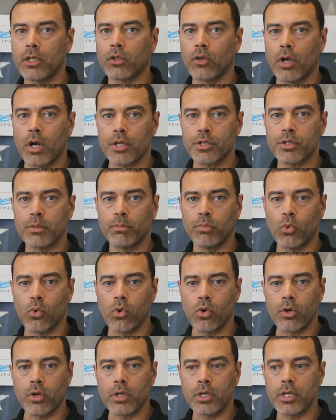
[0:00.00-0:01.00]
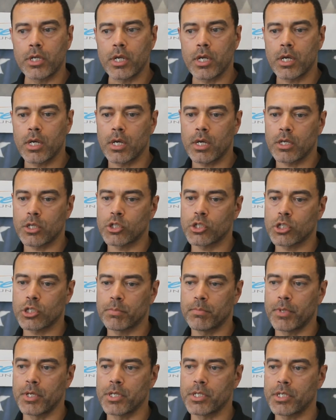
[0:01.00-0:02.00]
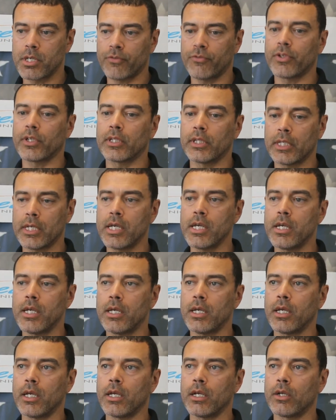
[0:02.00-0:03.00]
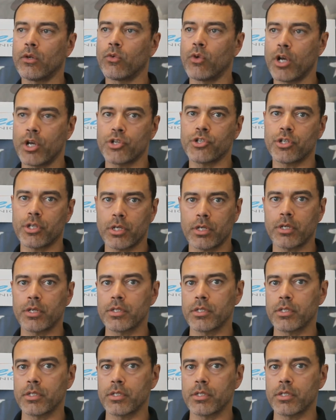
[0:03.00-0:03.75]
across the board, specifically in Russia,